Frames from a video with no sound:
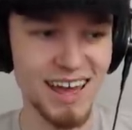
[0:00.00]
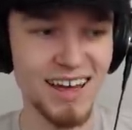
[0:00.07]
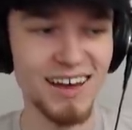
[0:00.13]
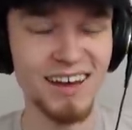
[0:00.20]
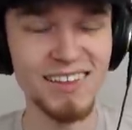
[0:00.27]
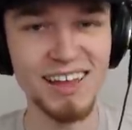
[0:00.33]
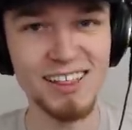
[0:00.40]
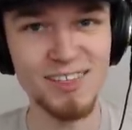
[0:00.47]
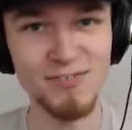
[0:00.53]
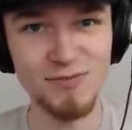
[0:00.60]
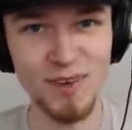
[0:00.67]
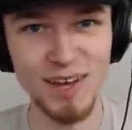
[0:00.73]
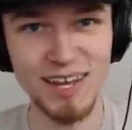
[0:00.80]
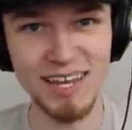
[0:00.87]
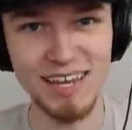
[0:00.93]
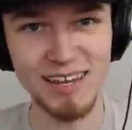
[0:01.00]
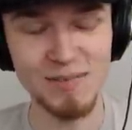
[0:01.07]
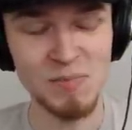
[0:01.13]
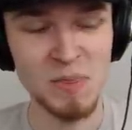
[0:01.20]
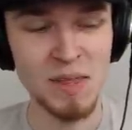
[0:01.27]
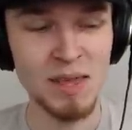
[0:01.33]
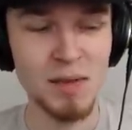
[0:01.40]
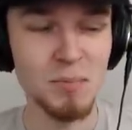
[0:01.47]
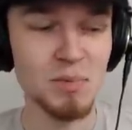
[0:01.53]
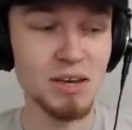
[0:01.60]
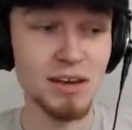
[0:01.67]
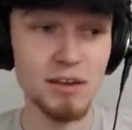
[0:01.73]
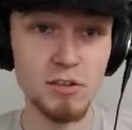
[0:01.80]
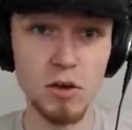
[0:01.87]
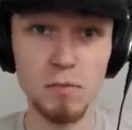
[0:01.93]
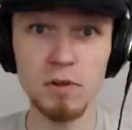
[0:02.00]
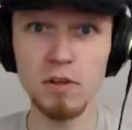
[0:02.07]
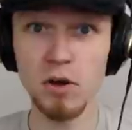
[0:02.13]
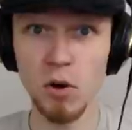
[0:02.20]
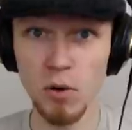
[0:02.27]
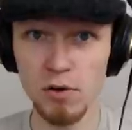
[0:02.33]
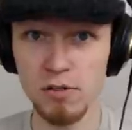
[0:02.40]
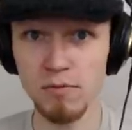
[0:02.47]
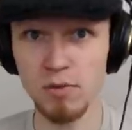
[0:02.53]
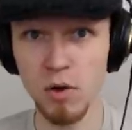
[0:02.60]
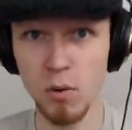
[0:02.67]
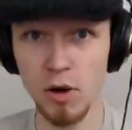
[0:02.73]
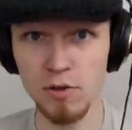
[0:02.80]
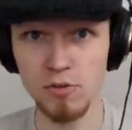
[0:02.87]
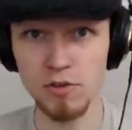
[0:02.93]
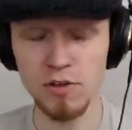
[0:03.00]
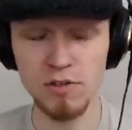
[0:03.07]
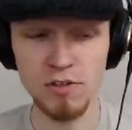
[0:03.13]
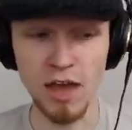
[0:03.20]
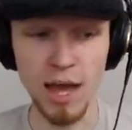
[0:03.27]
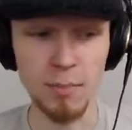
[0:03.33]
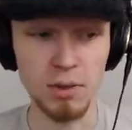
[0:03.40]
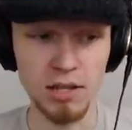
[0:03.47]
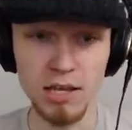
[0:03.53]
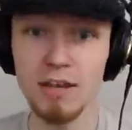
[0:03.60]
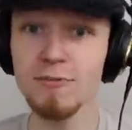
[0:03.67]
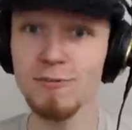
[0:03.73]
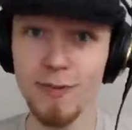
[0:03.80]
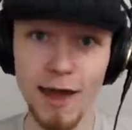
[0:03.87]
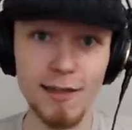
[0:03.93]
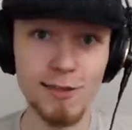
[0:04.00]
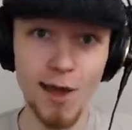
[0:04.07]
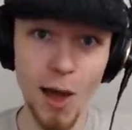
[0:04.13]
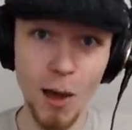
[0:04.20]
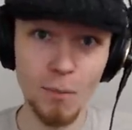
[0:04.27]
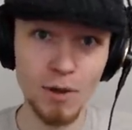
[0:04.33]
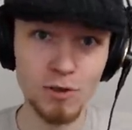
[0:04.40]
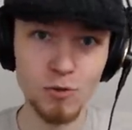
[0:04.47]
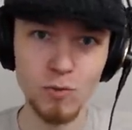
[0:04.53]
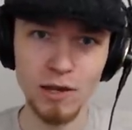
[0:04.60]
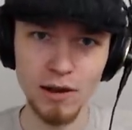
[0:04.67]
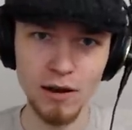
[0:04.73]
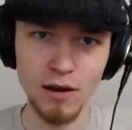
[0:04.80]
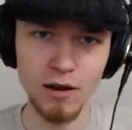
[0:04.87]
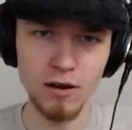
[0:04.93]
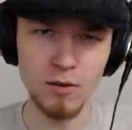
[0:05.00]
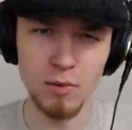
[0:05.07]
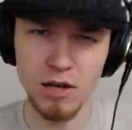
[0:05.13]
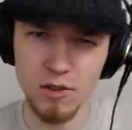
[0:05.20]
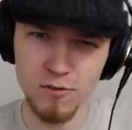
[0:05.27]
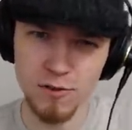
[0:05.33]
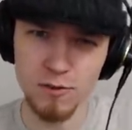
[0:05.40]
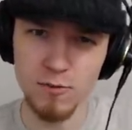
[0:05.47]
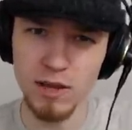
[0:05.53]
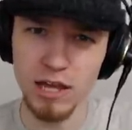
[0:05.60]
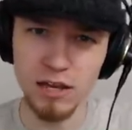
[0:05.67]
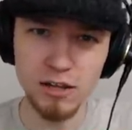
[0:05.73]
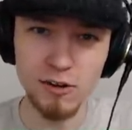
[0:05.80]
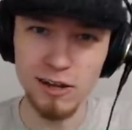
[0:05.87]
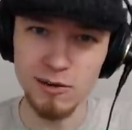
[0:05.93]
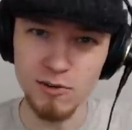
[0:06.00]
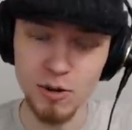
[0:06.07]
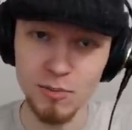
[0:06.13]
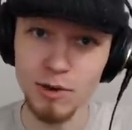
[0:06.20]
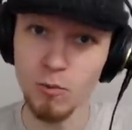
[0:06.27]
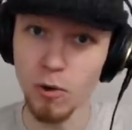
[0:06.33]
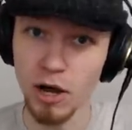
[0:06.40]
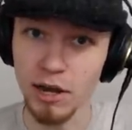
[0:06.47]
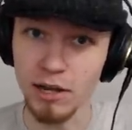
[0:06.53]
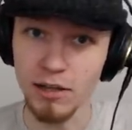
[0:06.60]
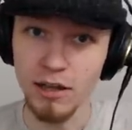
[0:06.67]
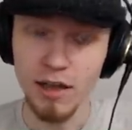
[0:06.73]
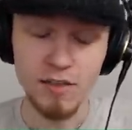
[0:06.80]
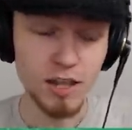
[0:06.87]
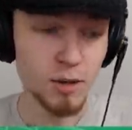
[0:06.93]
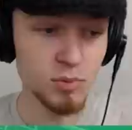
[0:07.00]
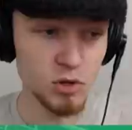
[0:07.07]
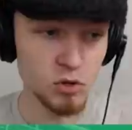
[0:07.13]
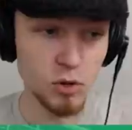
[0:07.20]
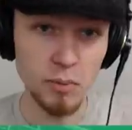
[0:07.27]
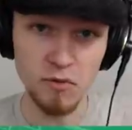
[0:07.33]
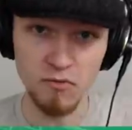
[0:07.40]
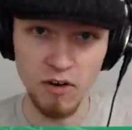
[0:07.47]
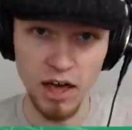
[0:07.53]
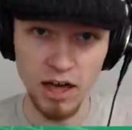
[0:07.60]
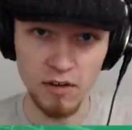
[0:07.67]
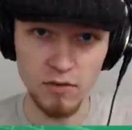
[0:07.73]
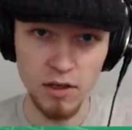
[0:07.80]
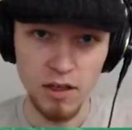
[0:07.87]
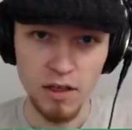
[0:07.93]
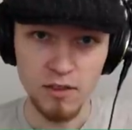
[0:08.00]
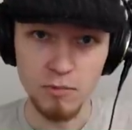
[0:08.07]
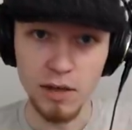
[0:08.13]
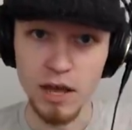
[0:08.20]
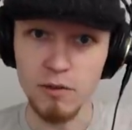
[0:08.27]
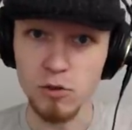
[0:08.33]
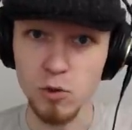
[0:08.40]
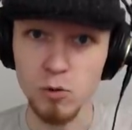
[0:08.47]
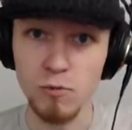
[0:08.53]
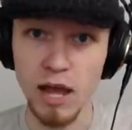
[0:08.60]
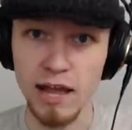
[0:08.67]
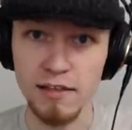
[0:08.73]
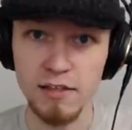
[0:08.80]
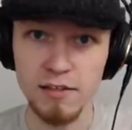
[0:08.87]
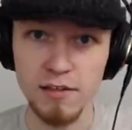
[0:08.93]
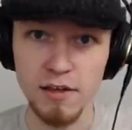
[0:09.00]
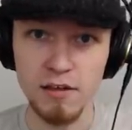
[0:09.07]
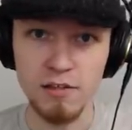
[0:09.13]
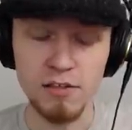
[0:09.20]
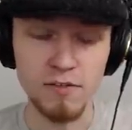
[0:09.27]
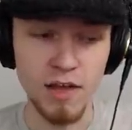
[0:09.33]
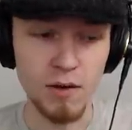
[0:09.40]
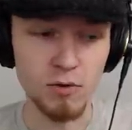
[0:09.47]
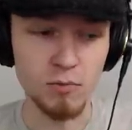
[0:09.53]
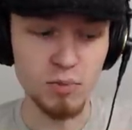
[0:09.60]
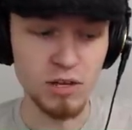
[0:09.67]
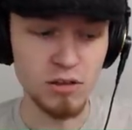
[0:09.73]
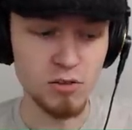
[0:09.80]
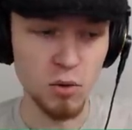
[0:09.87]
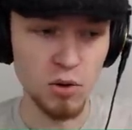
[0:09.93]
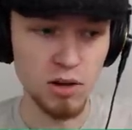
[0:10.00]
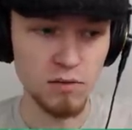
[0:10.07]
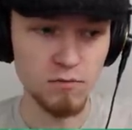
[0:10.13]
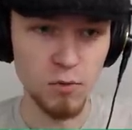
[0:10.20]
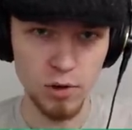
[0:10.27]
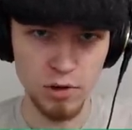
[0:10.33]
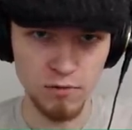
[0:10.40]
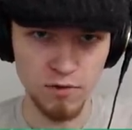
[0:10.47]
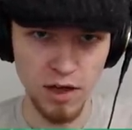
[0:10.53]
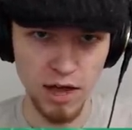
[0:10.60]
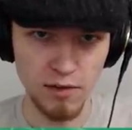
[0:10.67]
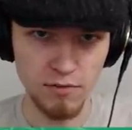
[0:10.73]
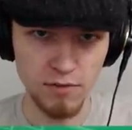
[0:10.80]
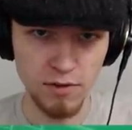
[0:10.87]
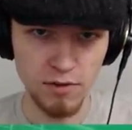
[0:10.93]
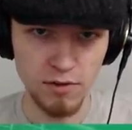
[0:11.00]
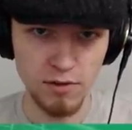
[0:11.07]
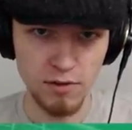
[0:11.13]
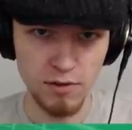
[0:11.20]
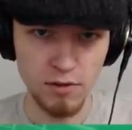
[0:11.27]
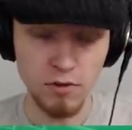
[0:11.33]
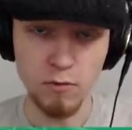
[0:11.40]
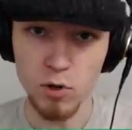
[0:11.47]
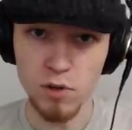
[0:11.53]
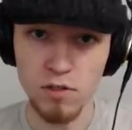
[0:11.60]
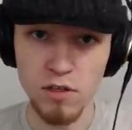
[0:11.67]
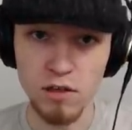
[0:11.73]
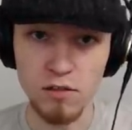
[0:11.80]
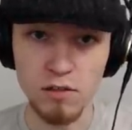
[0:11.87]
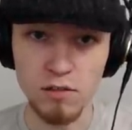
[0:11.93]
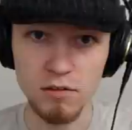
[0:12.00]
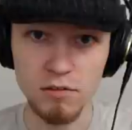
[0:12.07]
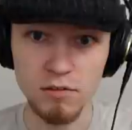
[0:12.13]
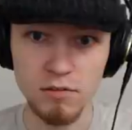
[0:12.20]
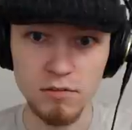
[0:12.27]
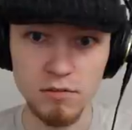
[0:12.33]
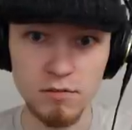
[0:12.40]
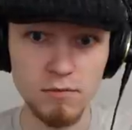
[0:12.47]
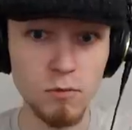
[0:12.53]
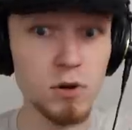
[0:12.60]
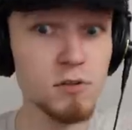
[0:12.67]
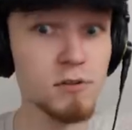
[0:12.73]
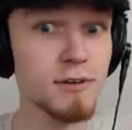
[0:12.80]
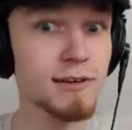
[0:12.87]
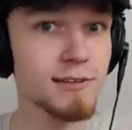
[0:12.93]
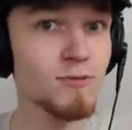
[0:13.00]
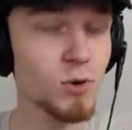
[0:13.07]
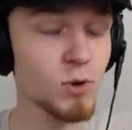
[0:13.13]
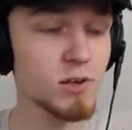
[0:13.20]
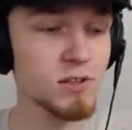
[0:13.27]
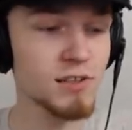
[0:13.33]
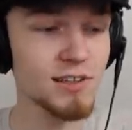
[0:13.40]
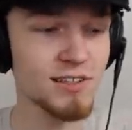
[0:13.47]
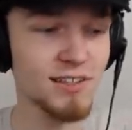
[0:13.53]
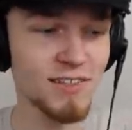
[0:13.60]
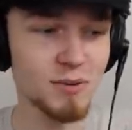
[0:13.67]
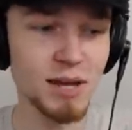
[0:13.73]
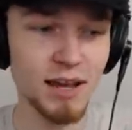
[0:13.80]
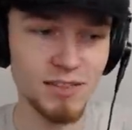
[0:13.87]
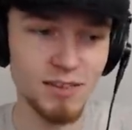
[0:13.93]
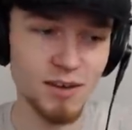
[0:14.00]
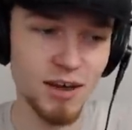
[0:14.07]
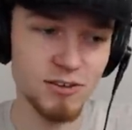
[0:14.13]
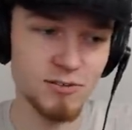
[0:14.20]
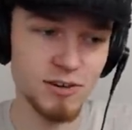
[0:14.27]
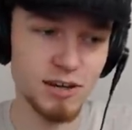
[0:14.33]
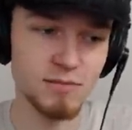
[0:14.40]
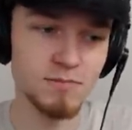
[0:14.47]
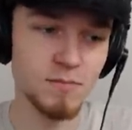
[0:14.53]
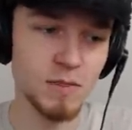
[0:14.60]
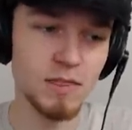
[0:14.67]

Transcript: Ah, oh, that's funny. Because over the course of the questions, I believe that's how much we earned. Because first we get a green rupee, one. Then a blue rupee, five. Then we got two reds. So that would be a total of forty-five. No, forty-six. forty-six! forty-six! And then we got the one hundred.